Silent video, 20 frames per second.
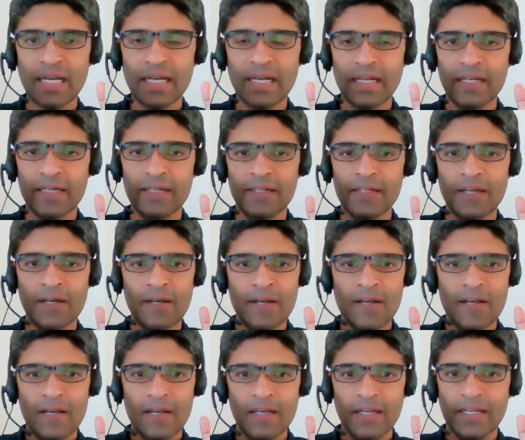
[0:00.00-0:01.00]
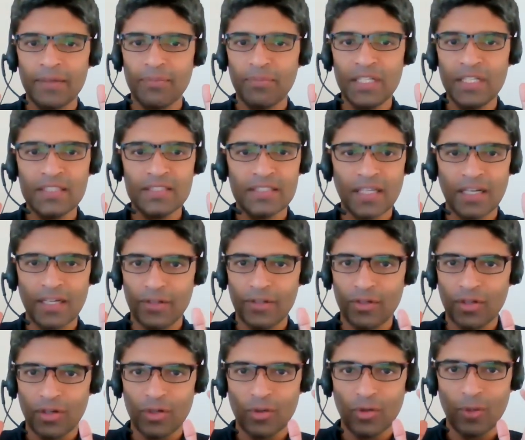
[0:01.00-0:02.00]
And it means that
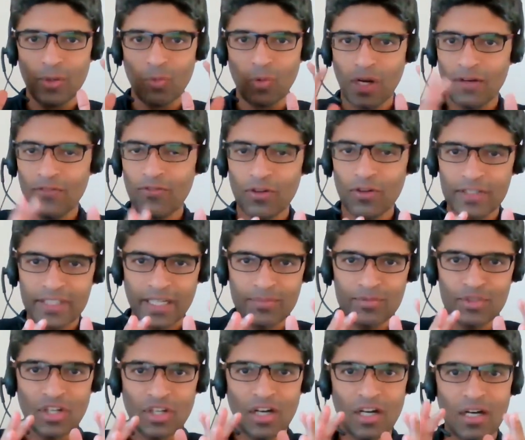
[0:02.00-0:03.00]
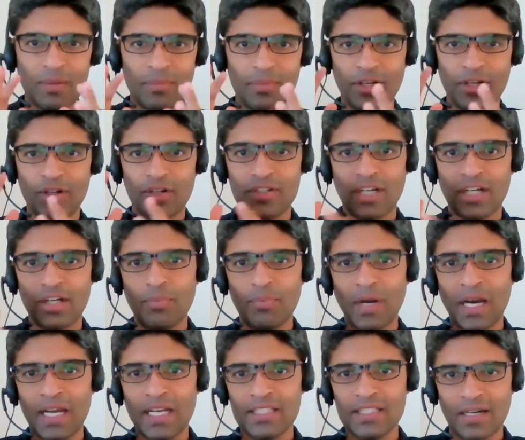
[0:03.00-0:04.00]
you're doing one full-time job and you're trying to
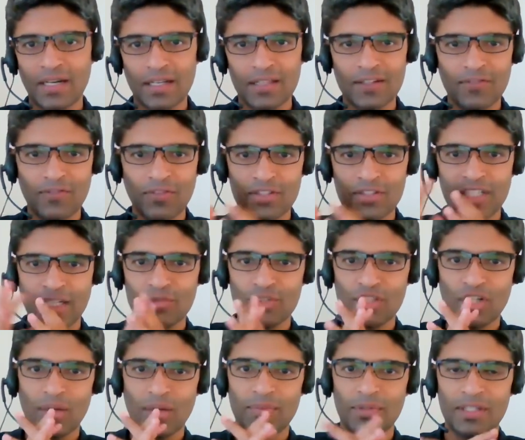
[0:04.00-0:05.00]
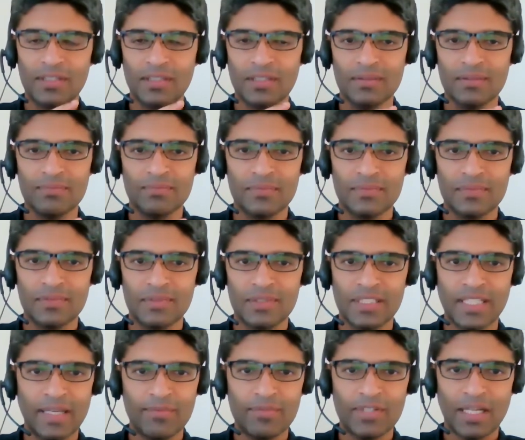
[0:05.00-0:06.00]
manage another full-time job at the
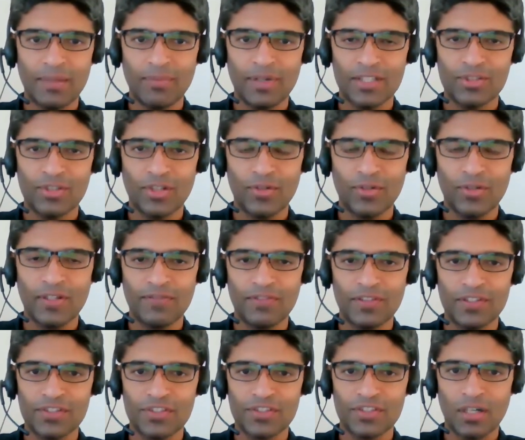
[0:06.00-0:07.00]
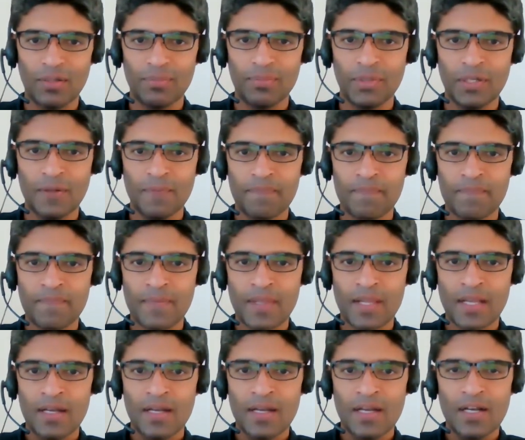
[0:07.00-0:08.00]
same time as you're doing your first job.
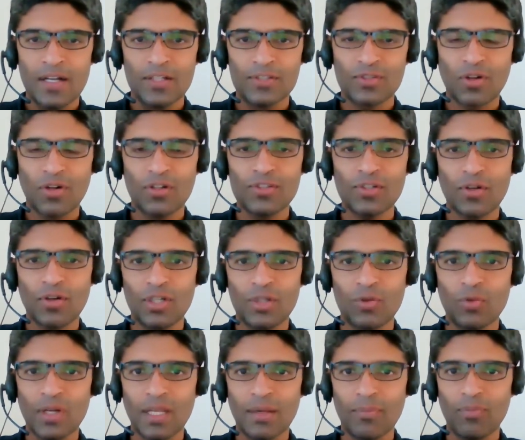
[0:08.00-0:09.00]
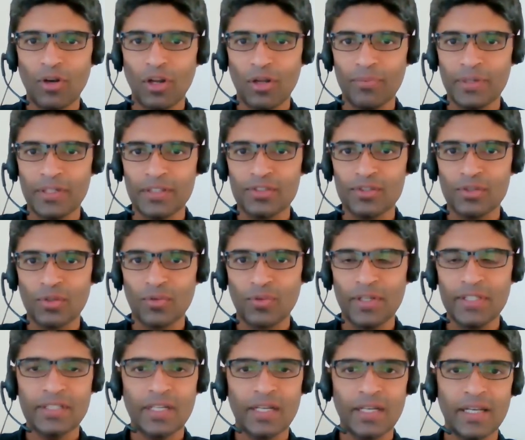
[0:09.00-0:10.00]
It's also called dual employment. So
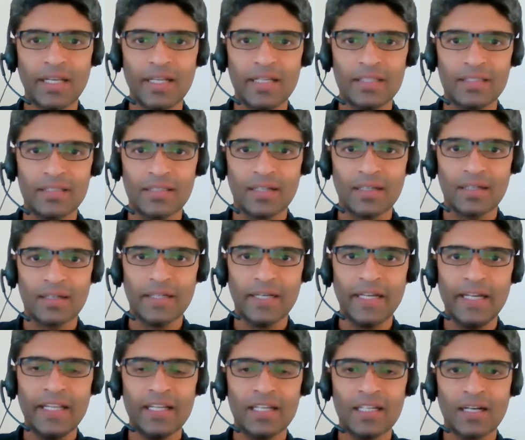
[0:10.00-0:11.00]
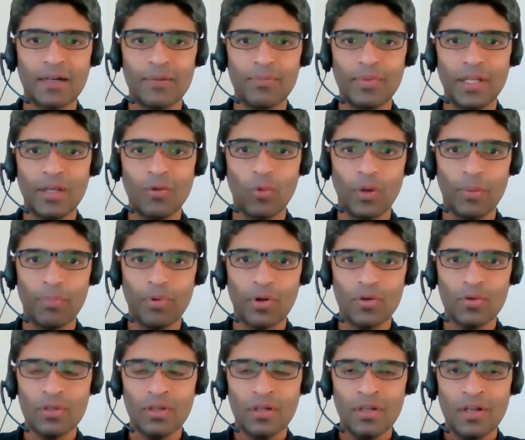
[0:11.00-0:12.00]
recently, the Indian company
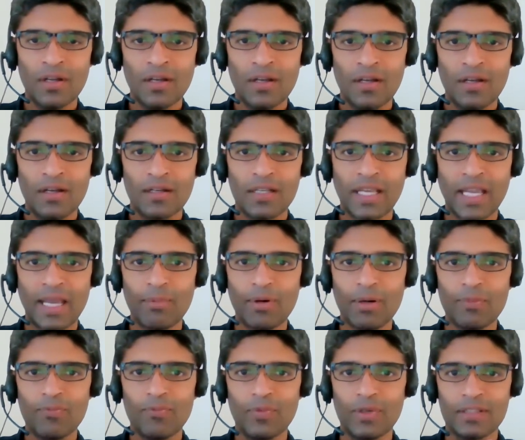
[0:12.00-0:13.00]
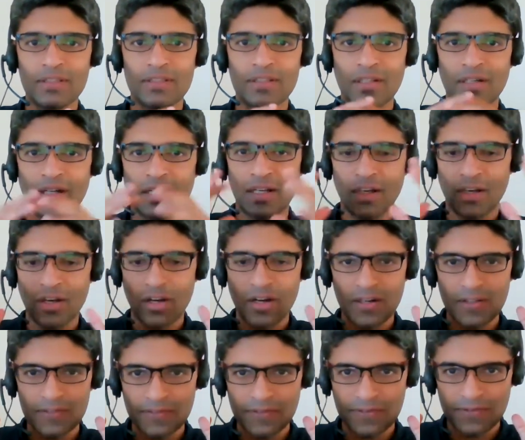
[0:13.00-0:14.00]
Wipro came up with a
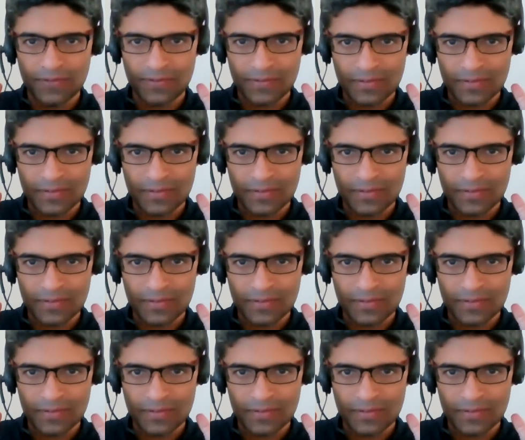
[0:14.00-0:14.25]
lot of